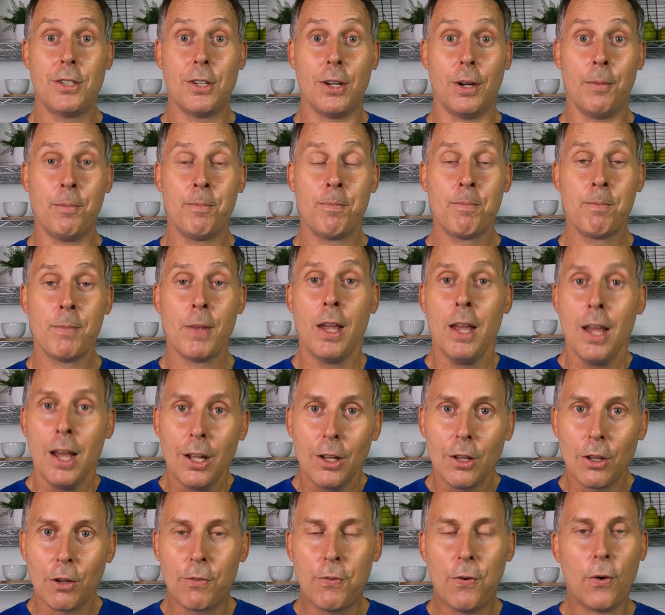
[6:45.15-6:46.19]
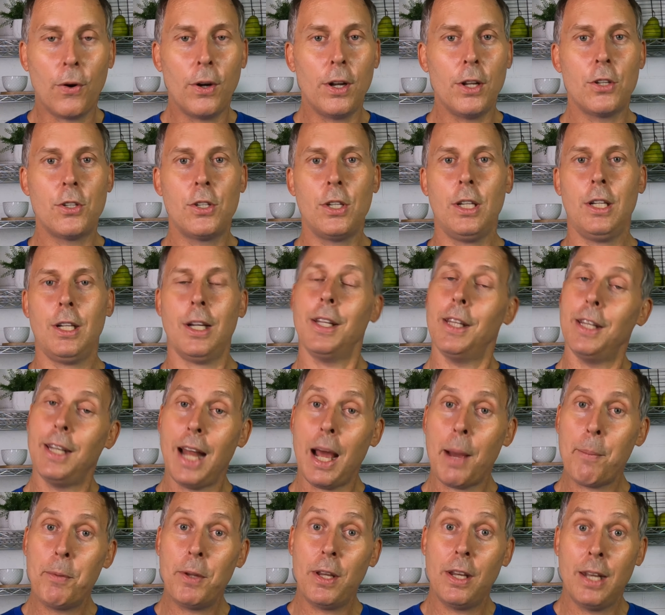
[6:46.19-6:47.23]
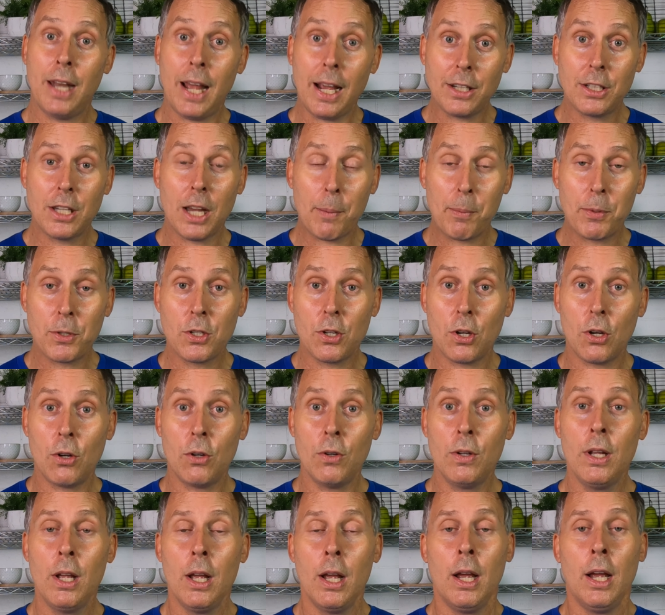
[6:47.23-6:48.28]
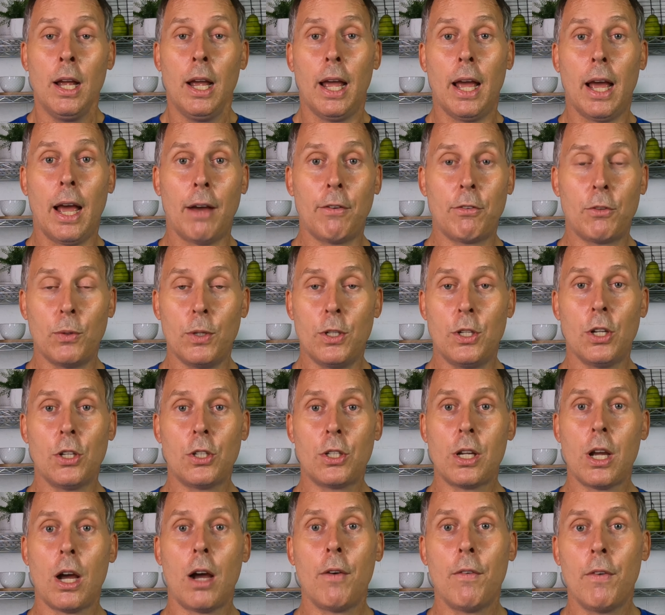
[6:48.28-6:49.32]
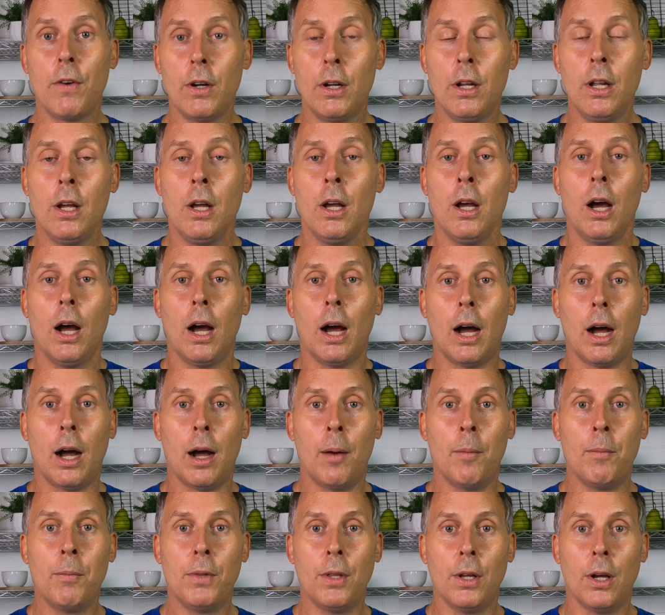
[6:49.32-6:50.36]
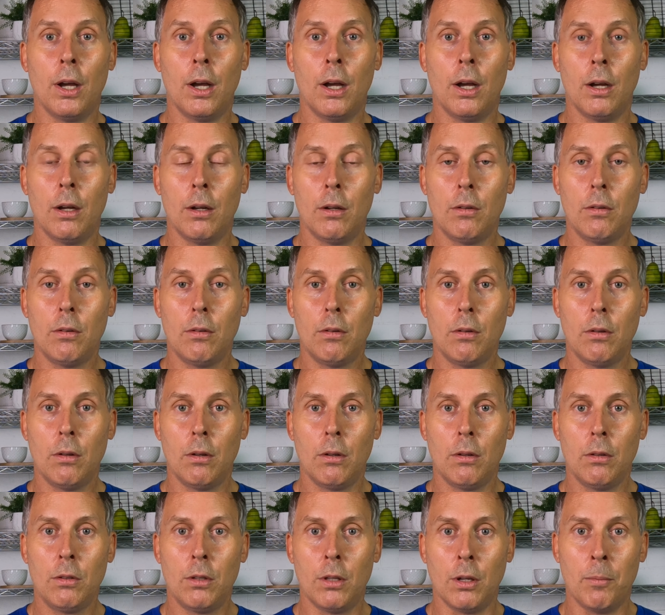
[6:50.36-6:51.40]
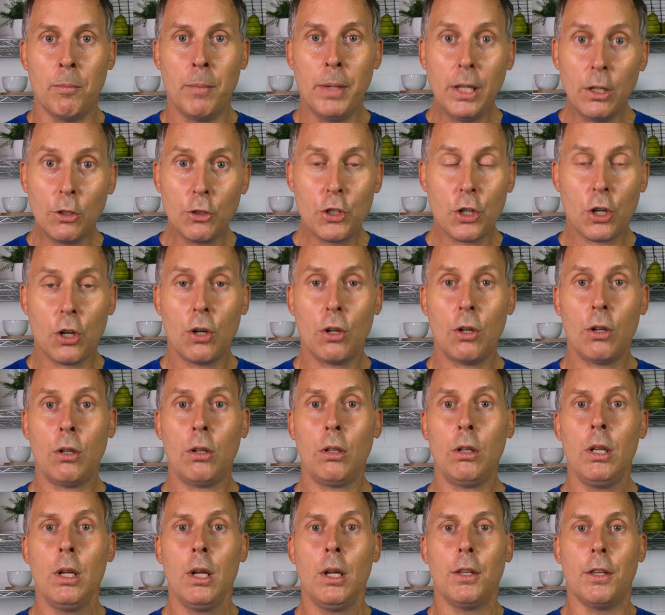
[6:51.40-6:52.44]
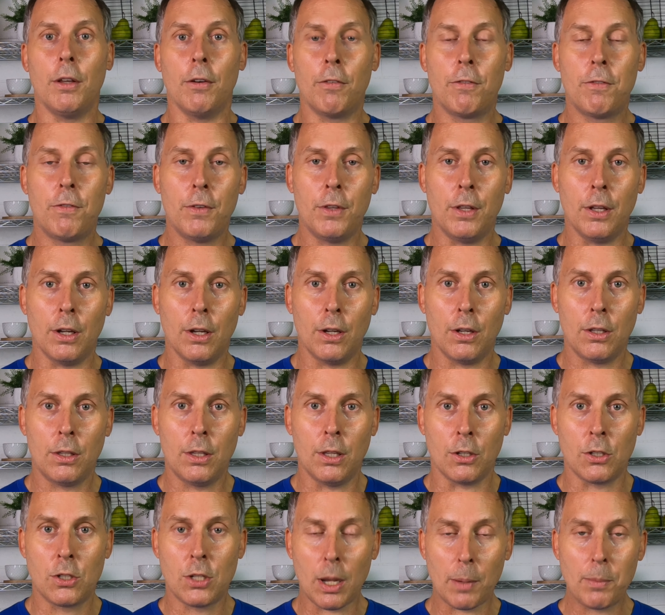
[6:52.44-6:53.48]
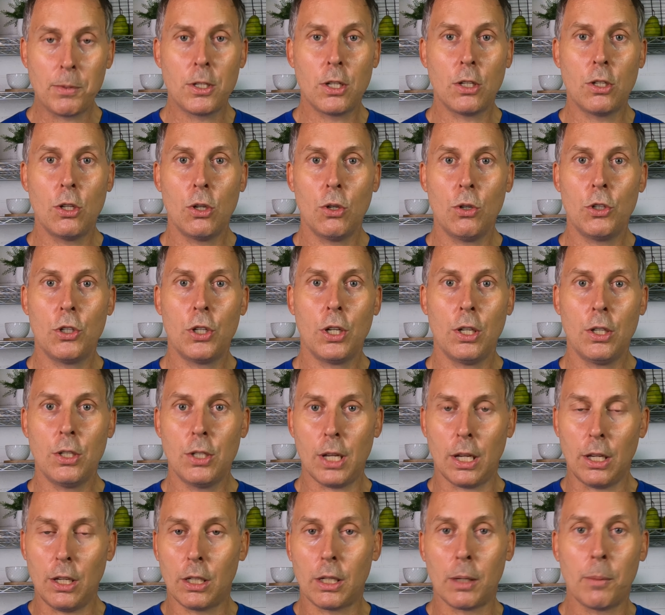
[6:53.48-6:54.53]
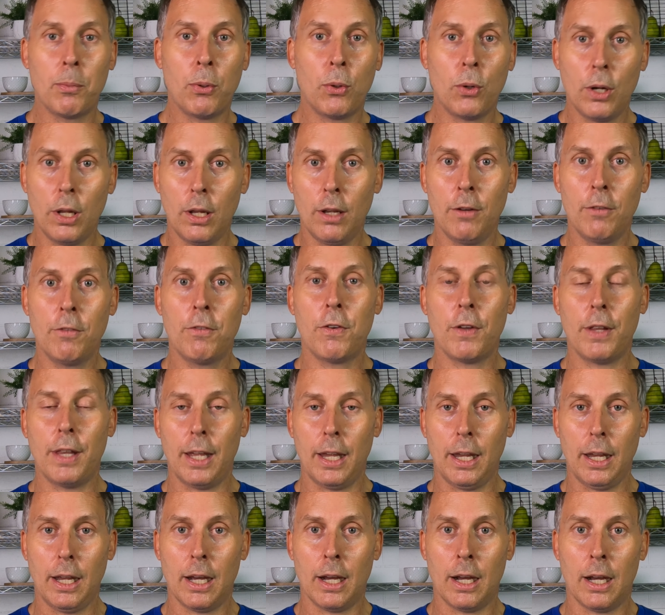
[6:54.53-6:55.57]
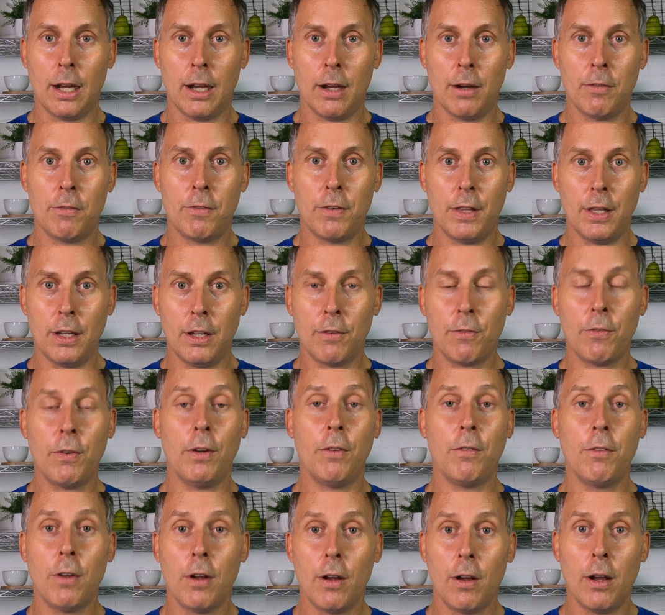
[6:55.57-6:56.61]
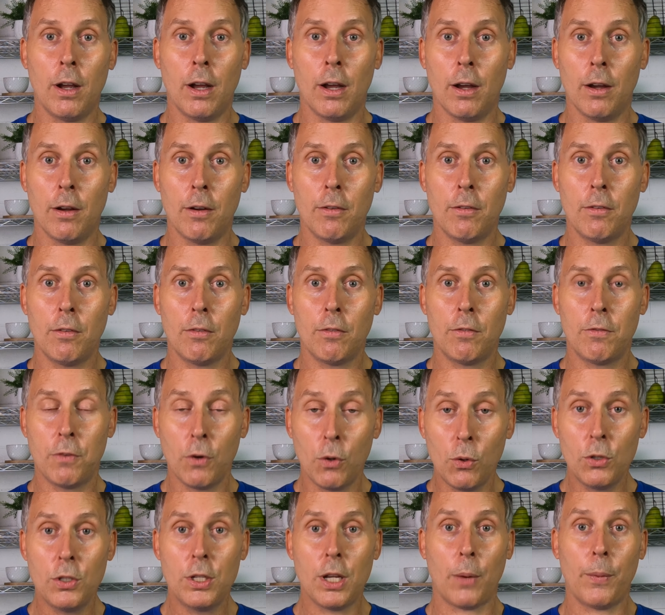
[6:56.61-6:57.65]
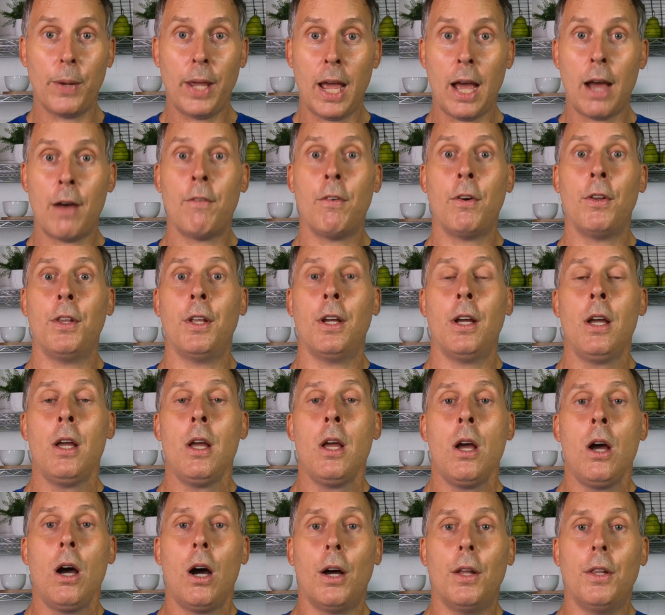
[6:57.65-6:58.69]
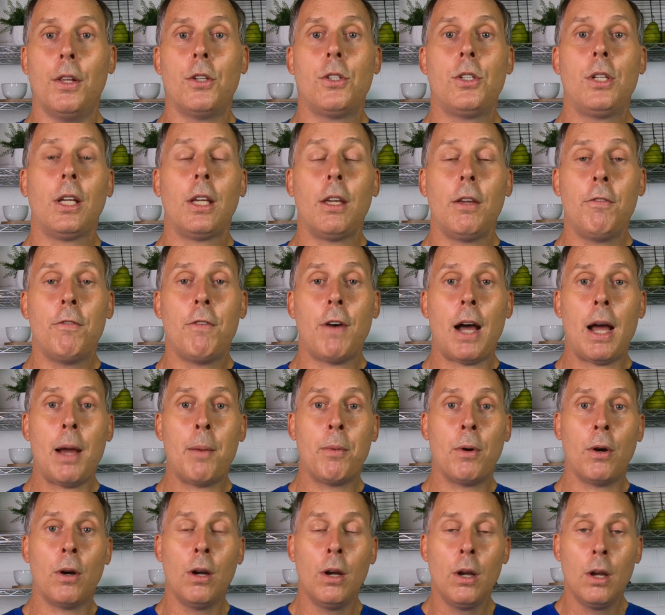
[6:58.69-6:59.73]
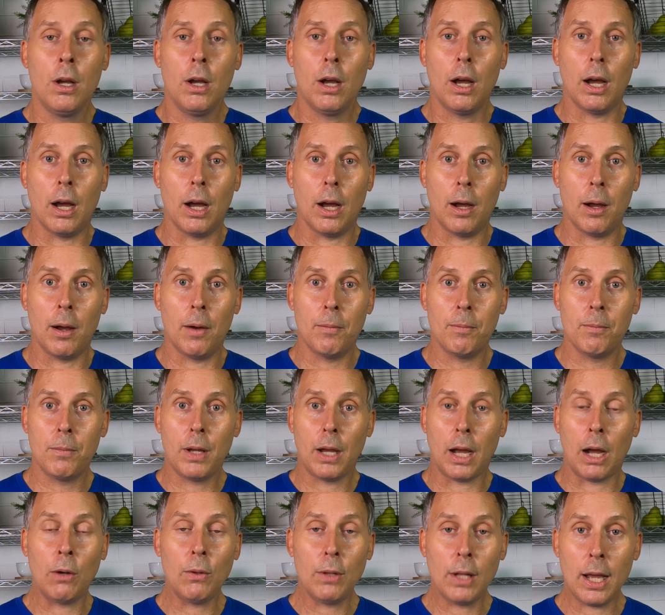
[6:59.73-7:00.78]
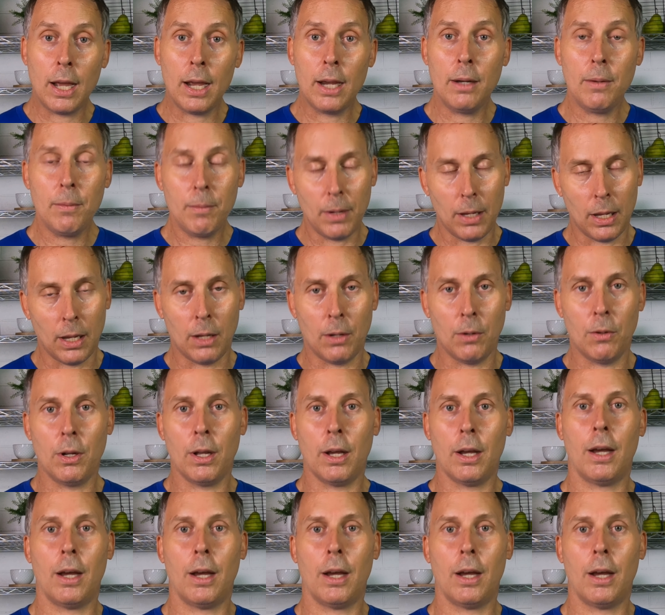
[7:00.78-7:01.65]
So look forward to seeing you on the ne- next episode after we just covered um, the, the meal journal, the, the, the, substitutions that you can put in for the, uh, for the different uh, foods that we have on the, on the sticky fiber uh, outline, and,